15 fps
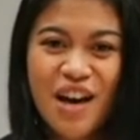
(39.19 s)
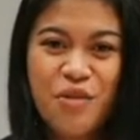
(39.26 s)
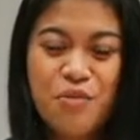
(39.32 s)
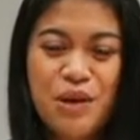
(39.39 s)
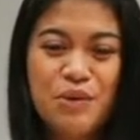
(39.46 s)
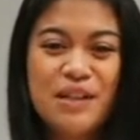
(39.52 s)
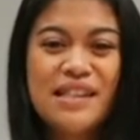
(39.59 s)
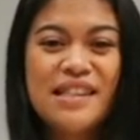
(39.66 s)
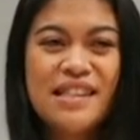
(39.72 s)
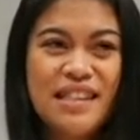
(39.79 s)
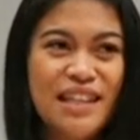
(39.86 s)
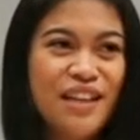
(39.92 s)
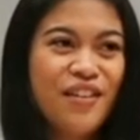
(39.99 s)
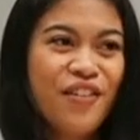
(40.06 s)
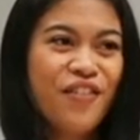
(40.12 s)
We
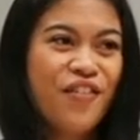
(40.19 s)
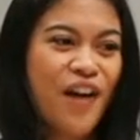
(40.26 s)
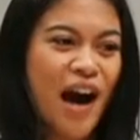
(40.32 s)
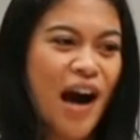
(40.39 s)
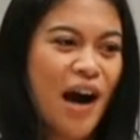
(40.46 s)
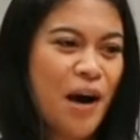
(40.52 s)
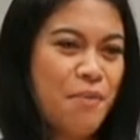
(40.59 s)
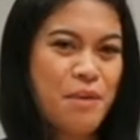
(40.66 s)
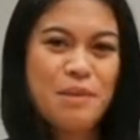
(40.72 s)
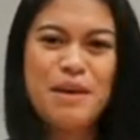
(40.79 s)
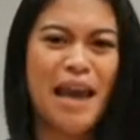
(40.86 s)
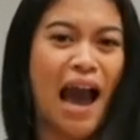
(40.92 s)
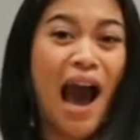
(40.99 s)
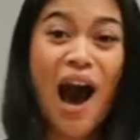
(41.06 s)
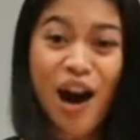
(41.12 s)
receive
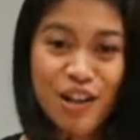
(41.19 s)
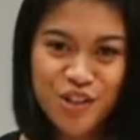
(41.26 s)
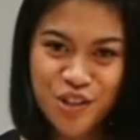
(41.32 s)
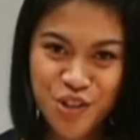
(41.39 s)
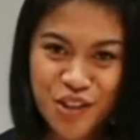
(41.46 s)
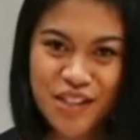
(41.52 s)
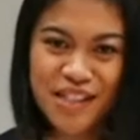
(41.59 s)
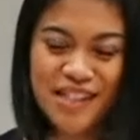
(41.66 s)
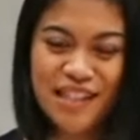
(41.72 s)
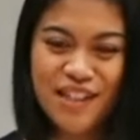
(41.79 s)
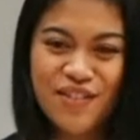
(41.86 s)
maybe hundreds,